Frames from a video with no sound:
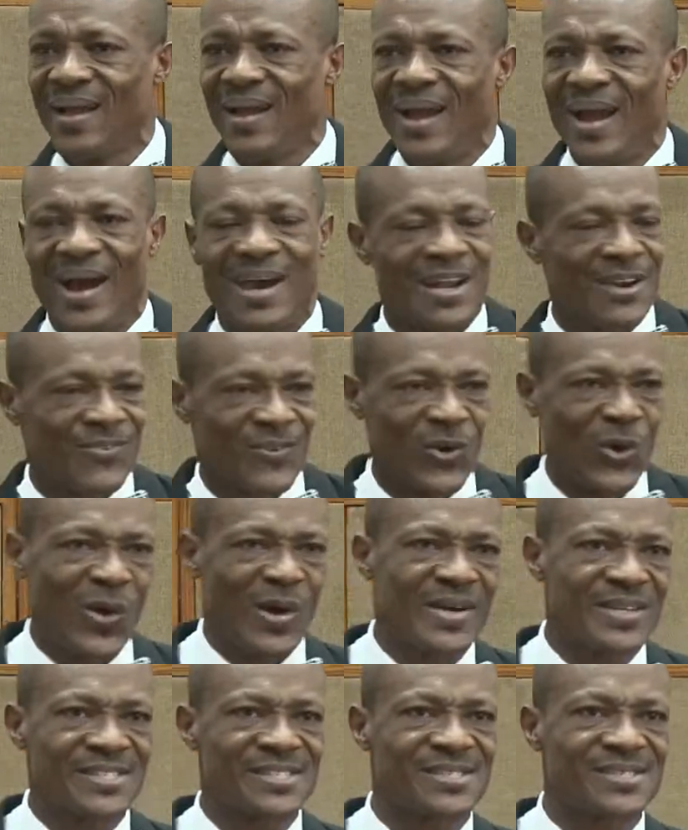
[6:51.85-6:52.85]
And of
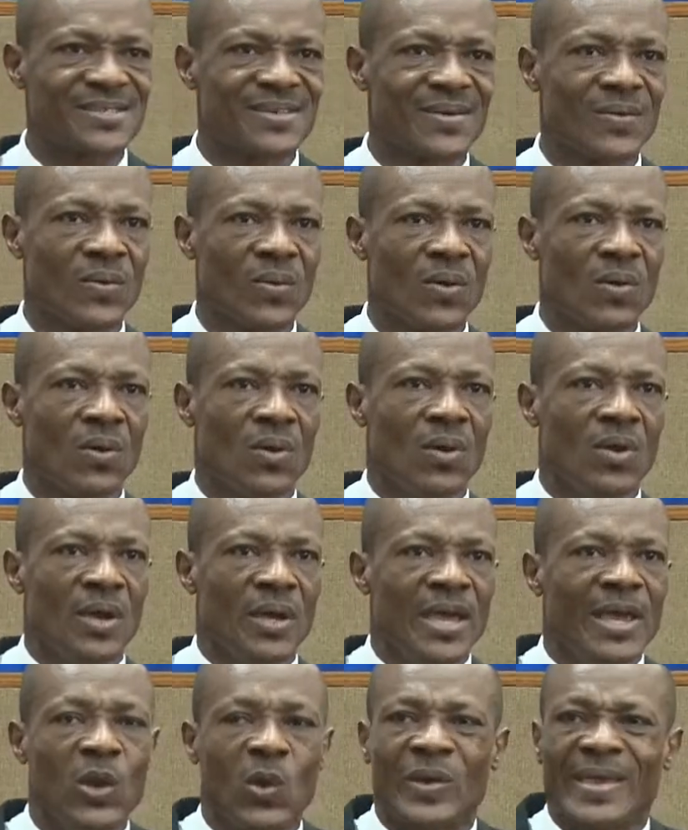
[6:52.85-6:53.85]
course,
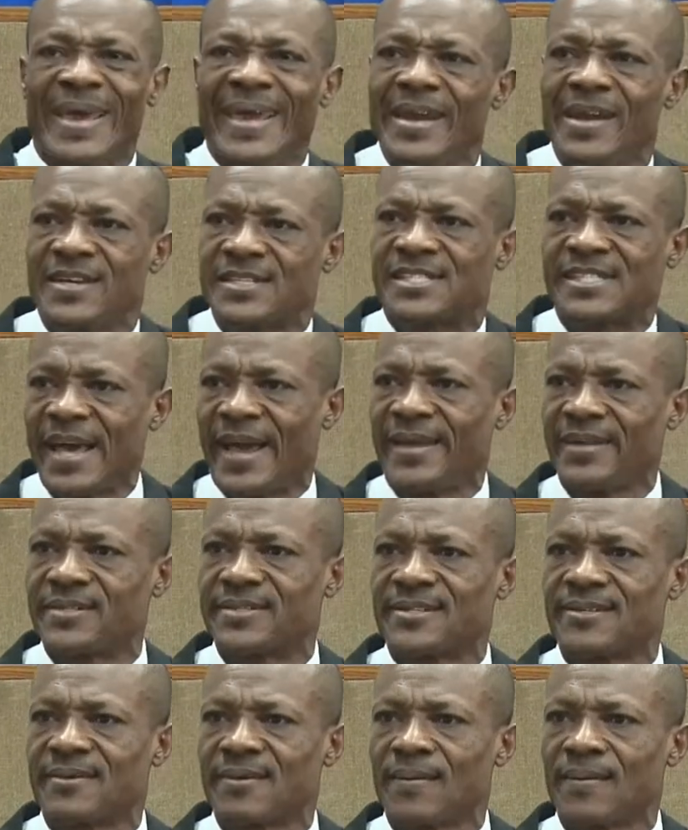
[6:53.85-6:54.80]
it looked innocent,